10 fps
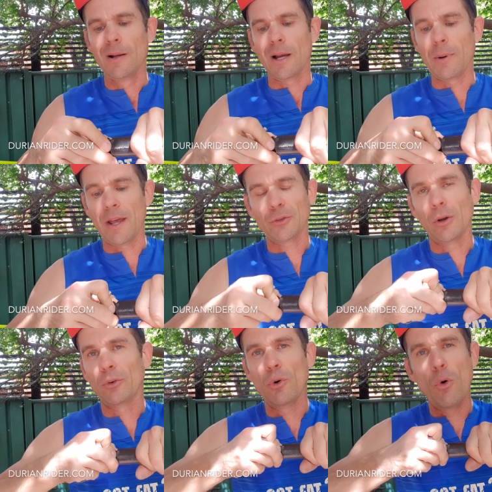I mean, that's what
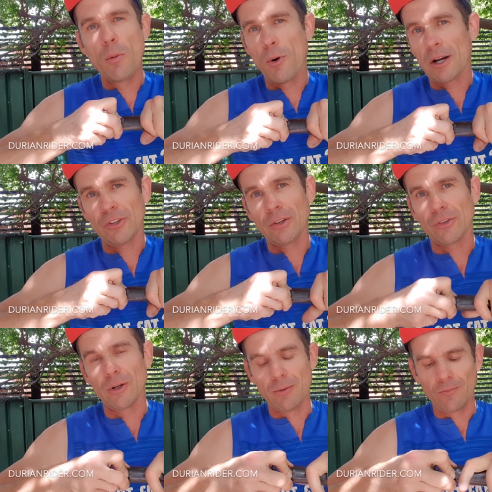I do all bikes I
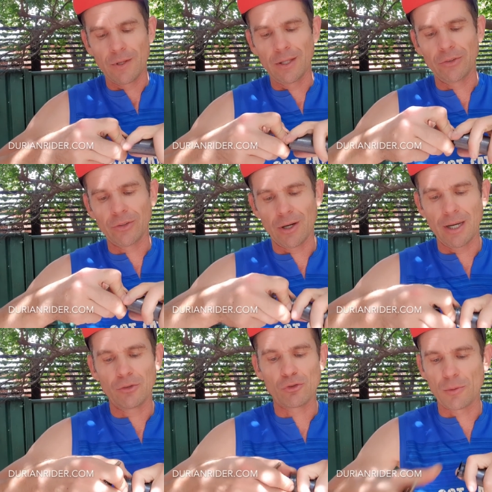sell is I
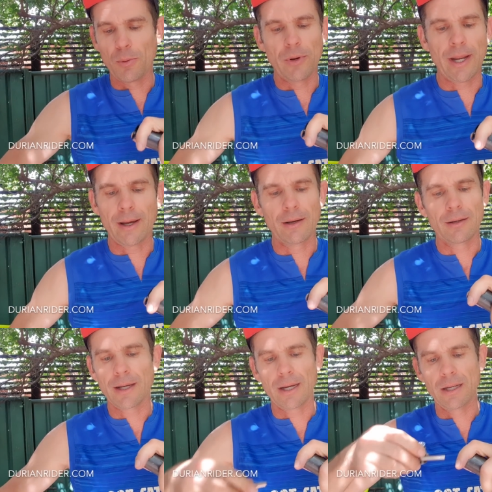strip them down
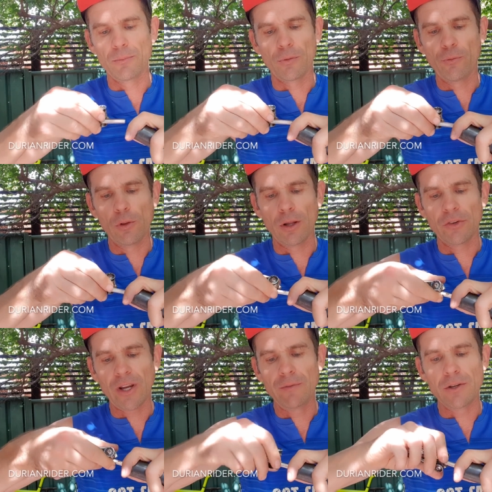and give them a full-on
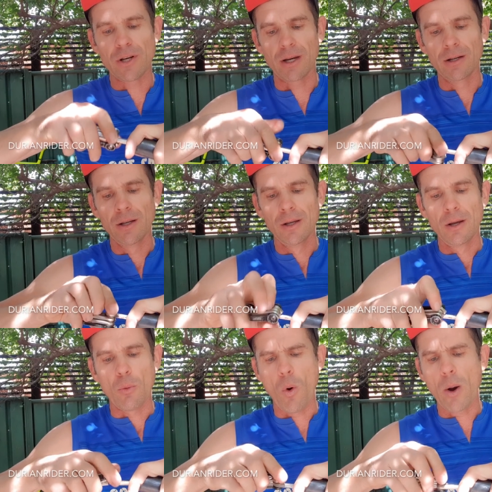safety check.
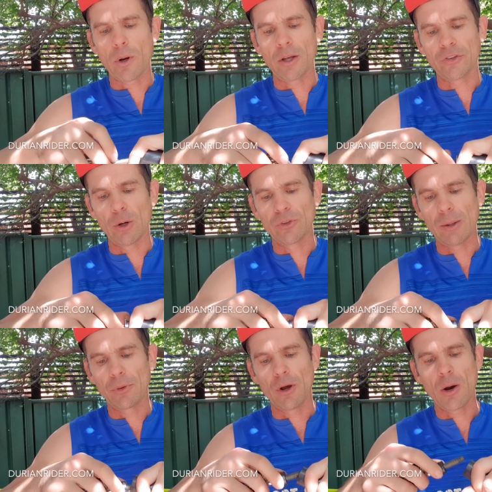Why would I sell
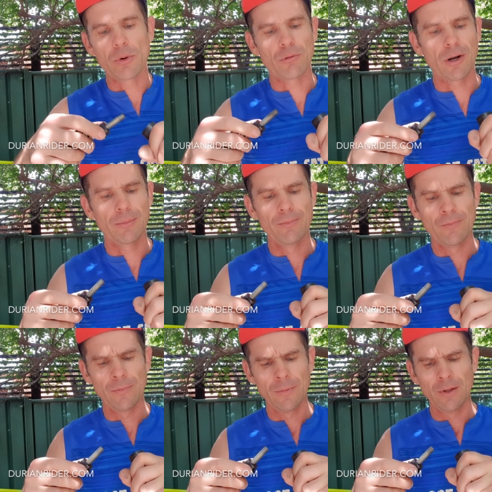something that I wouldn't ride?
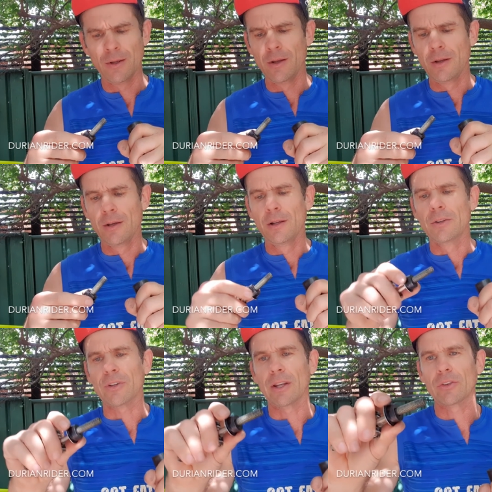
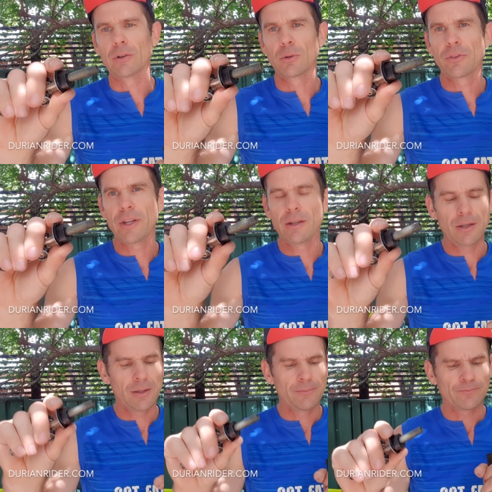So that's a little thing
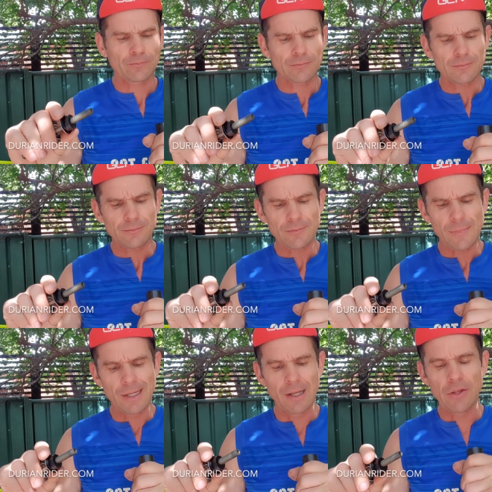here.
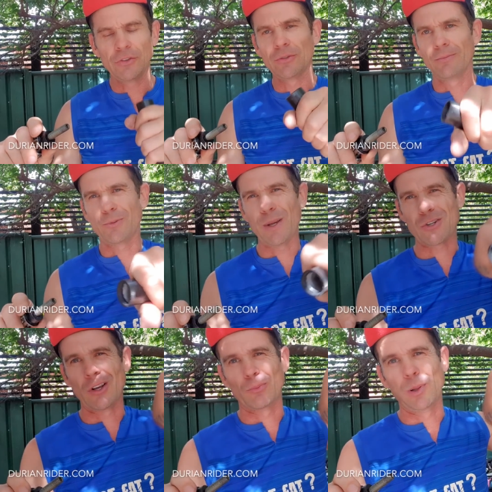Now oh, these
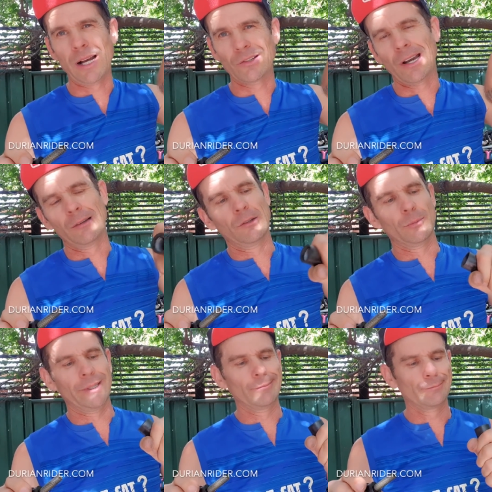specialized plugs are a little bit,